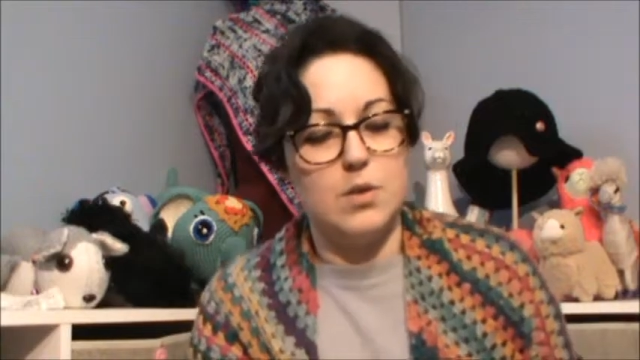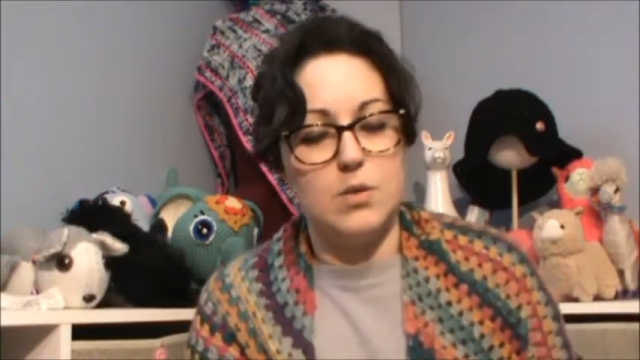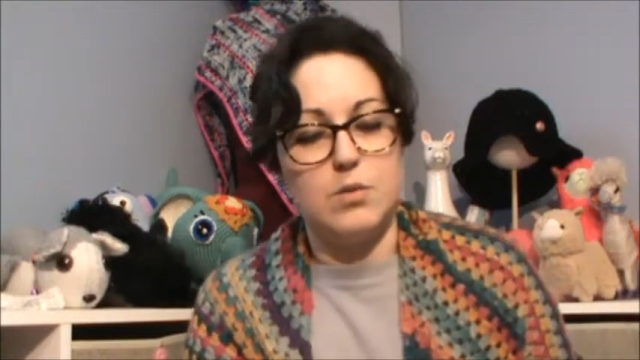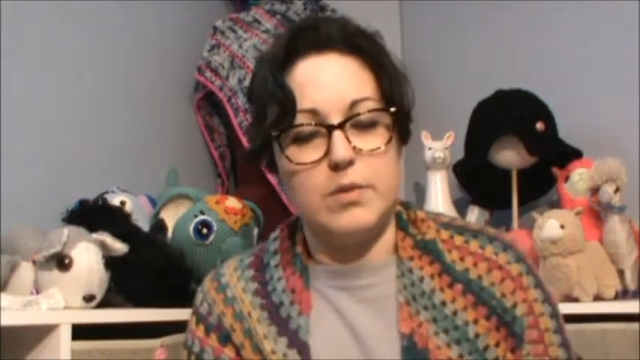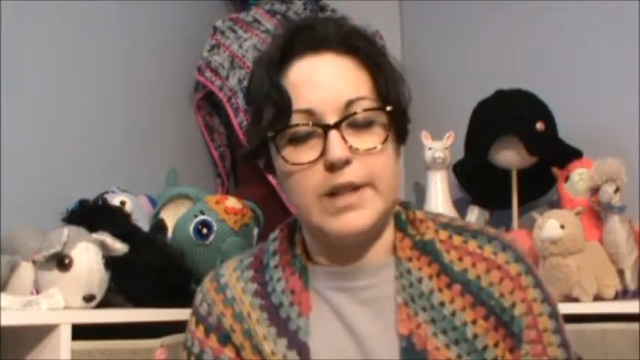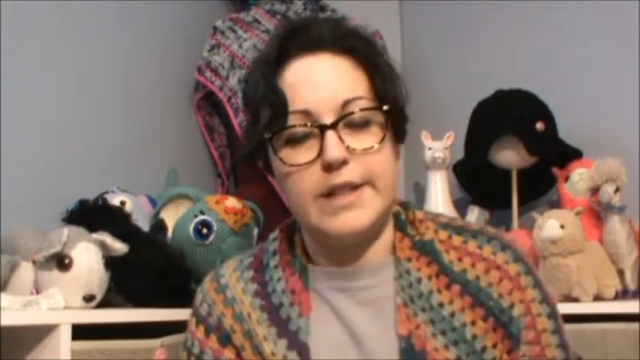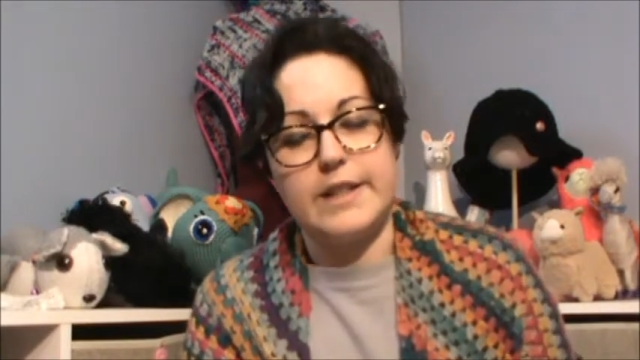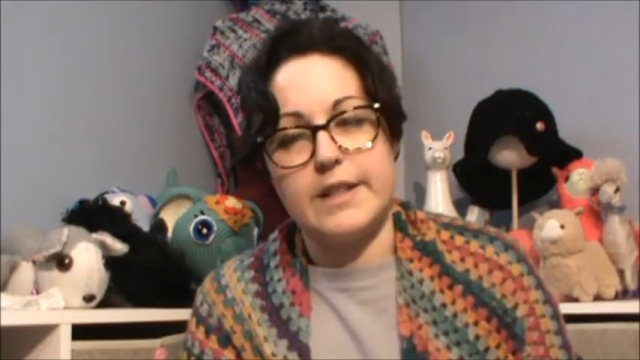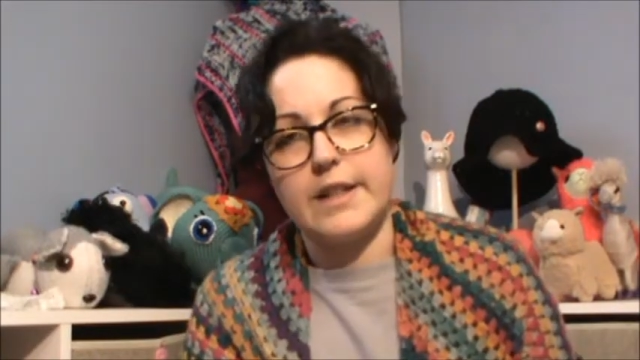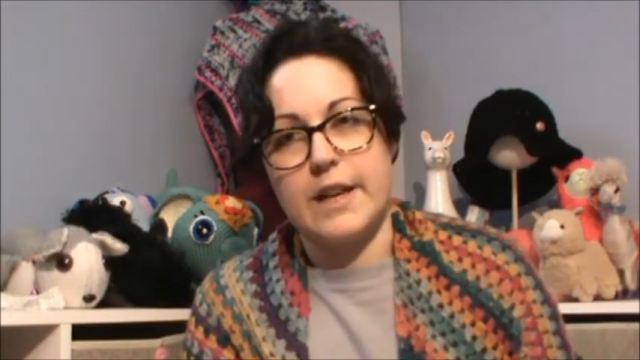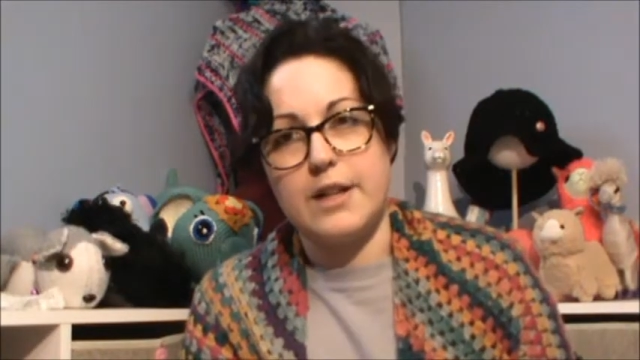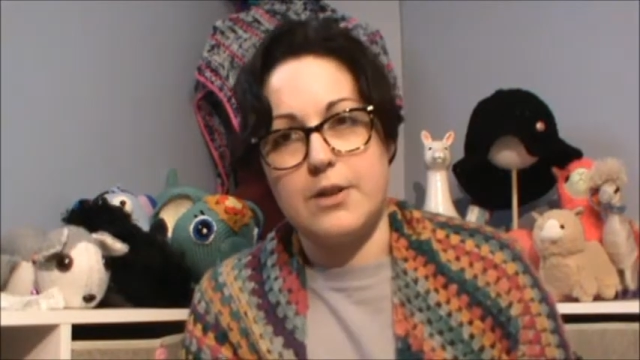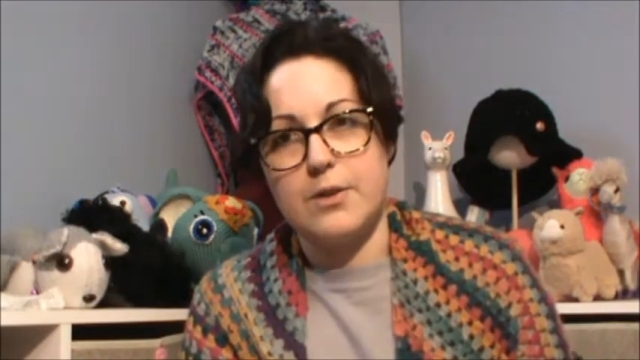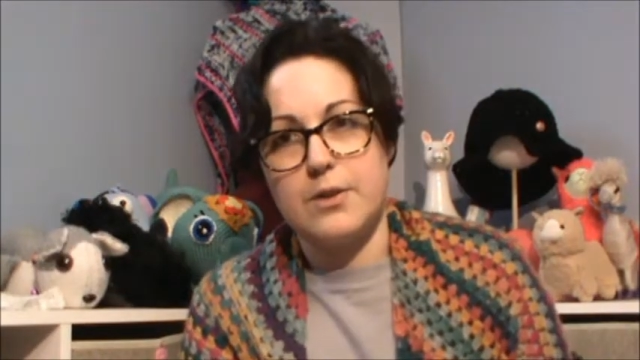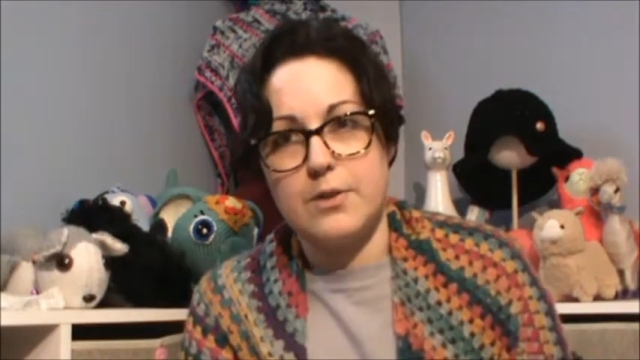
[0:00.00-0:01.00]
which I
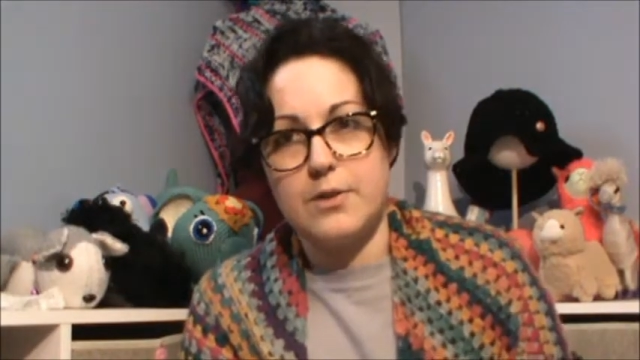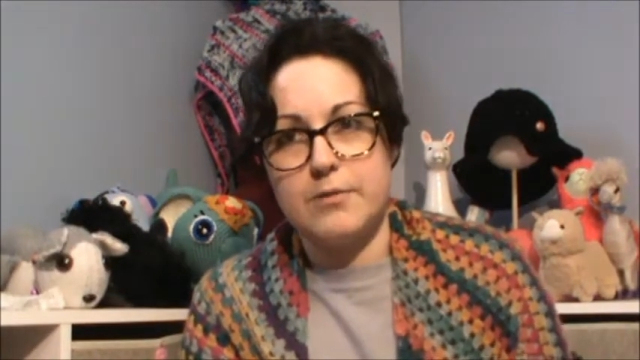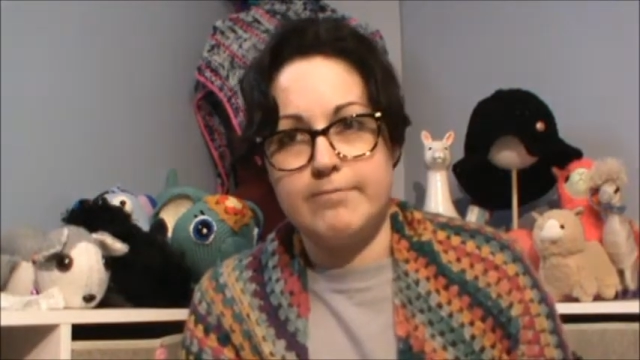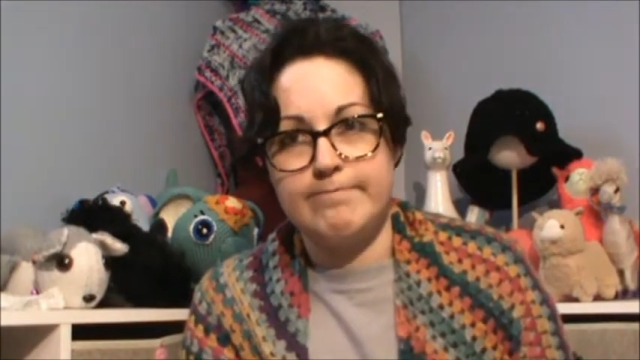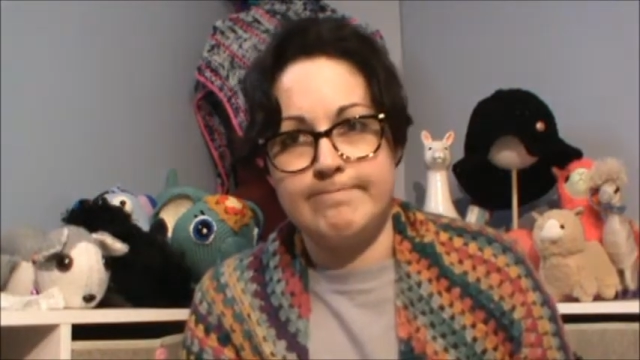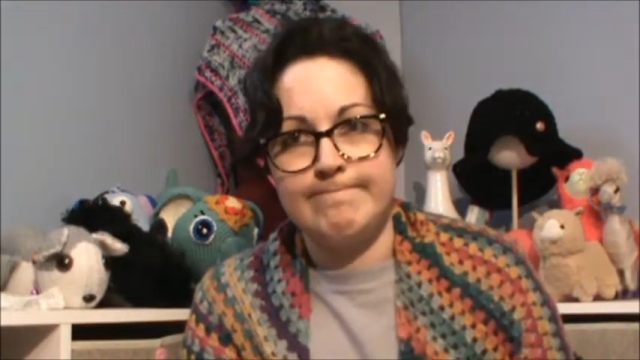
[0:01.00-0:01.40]
know